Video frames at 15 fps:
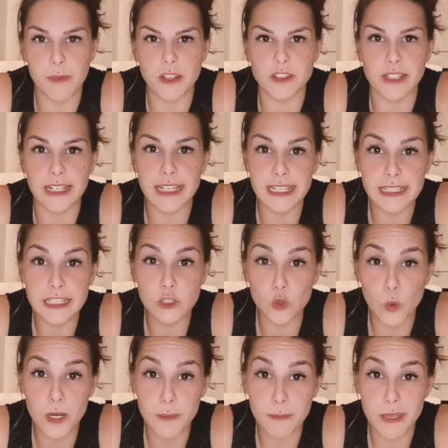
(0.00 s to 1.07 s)
That's an easy
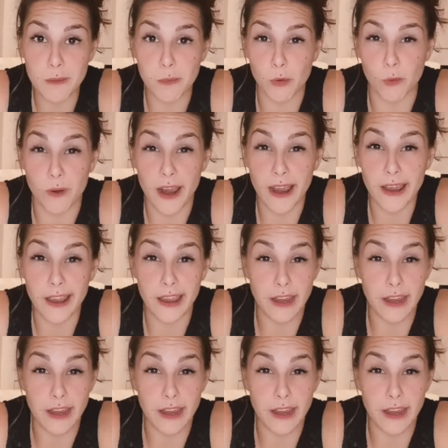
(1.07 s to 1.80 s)
20 people, right?